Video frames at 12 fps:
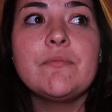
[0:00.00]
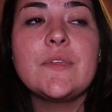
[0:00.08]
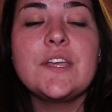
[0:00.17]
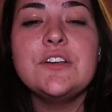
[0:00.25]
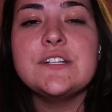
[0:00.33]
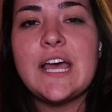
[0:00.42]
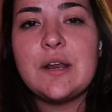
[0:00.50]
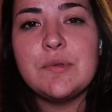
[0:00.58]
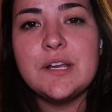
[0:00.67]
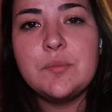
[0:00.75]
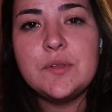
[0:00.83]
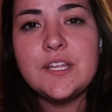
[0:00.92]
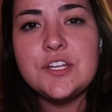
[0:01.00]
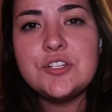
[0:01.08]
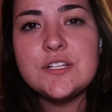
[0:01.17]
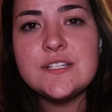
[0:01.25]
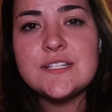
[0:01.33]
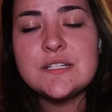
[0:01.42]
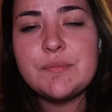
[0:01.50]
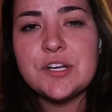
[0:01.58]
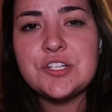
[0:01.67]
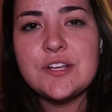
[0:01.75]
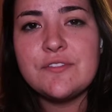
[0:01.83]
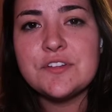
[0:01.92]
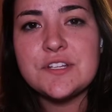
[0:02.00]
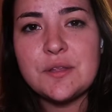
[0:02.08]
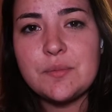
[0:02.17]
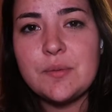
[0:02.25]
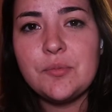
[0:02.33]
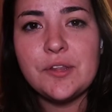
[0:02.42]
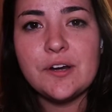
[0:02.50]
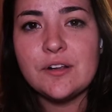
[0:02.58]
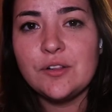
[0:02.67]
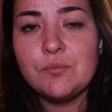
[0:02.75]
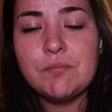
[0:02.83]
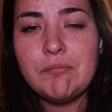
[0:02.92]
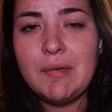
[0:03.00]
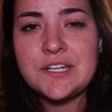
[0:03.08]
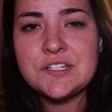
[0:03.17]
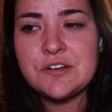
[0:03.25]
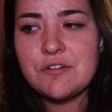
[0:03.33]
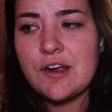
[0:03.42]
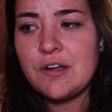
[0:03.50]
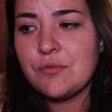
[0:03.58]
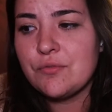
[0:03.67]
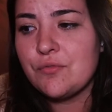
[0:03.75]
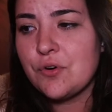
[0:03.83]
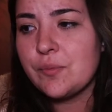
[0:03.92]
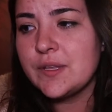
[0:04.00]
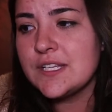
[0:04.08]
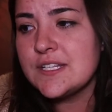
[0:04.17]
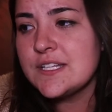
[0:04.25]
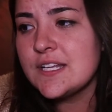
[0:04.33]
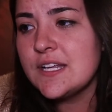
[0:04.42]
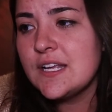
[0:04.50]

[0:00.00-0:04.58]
your data manipulations, especially if there's other people that are messing around with formulas.